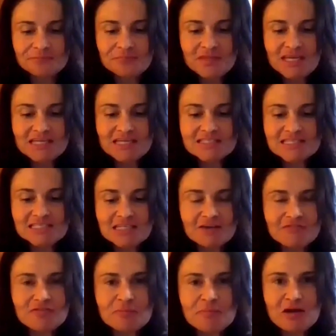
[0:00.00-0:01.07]
it's
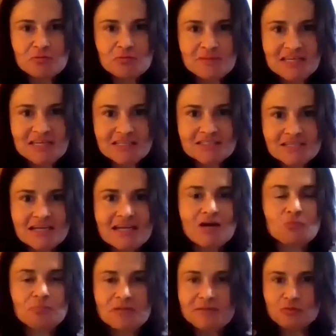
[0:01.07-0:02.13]
enough about me to
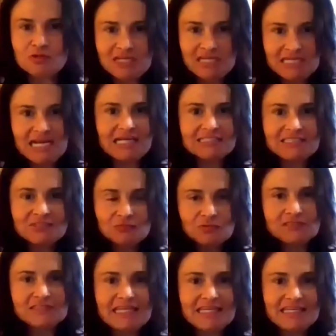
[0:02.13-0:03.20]
help people connect and
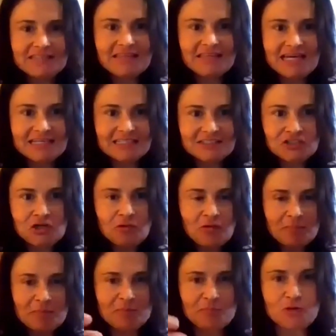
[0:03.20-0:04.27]
relate that,
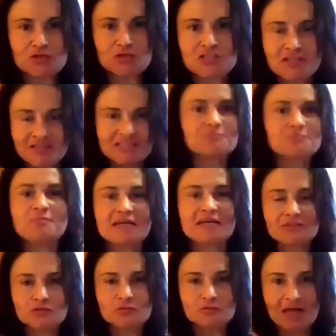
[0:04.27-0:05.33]
I'm a person that's been
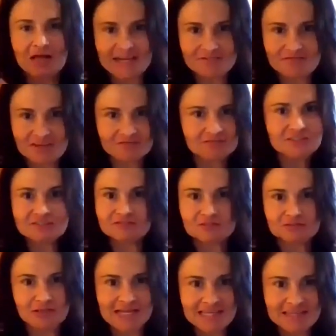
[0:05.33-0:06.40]
through life. I've
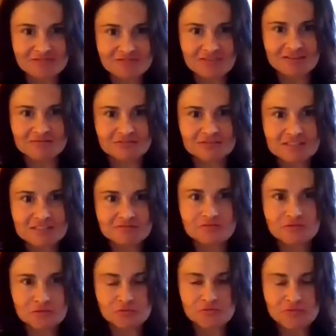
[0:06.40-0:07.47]
lived
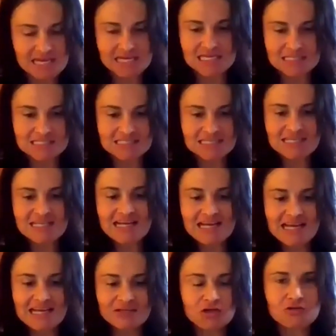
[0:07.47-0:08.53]
through things
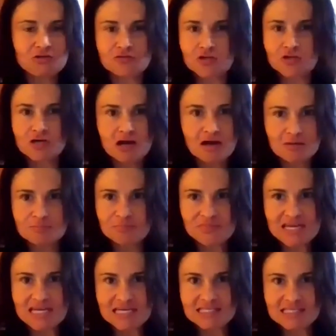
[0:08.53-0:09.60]
and overcome
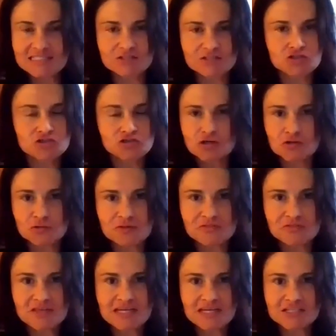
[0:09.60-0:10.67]
things and struggle with
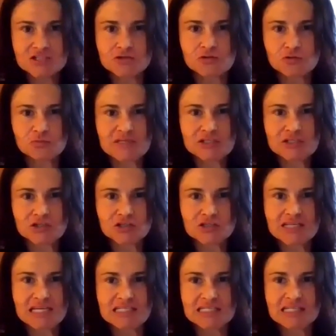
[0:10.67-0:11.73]
things so the reader
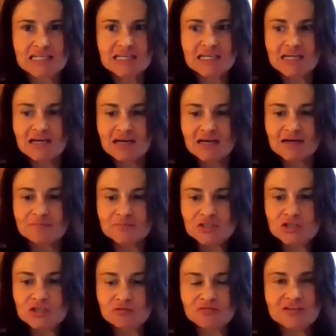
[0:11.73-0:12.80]
can,
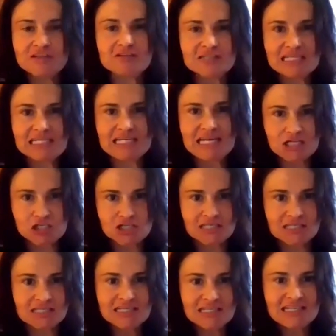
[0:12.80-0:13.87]
feel a
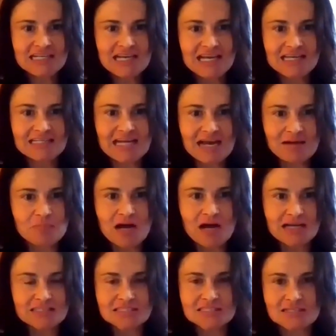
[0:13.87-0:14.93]
connection. And I'm
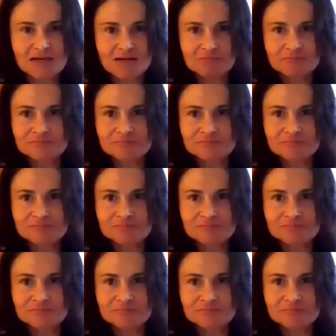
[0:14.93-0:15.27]
not some,